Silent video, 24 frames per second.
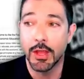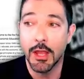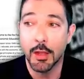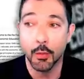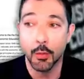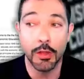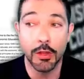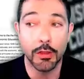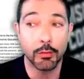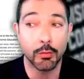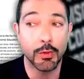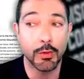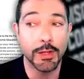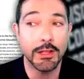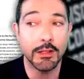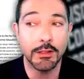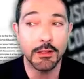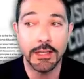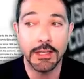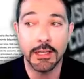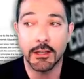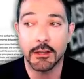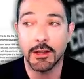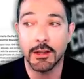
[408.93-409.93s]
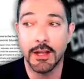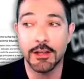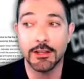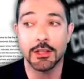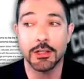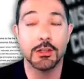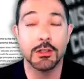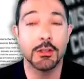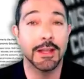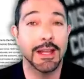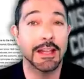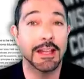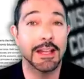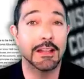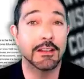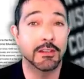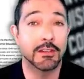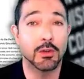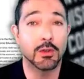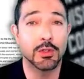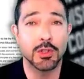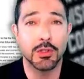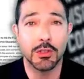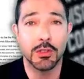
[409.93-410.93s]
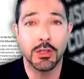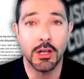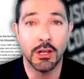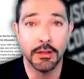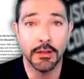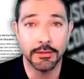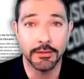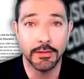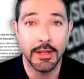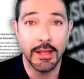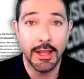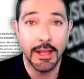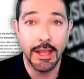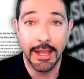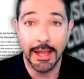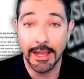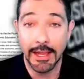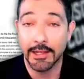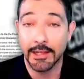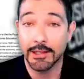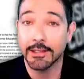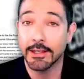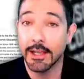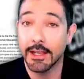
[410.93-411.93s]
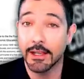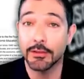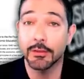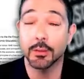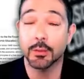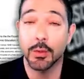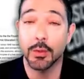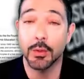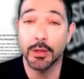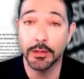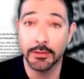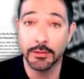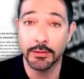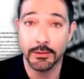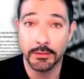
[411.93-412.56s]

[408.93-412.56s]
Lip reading: with real ecological and social cost. And guess what?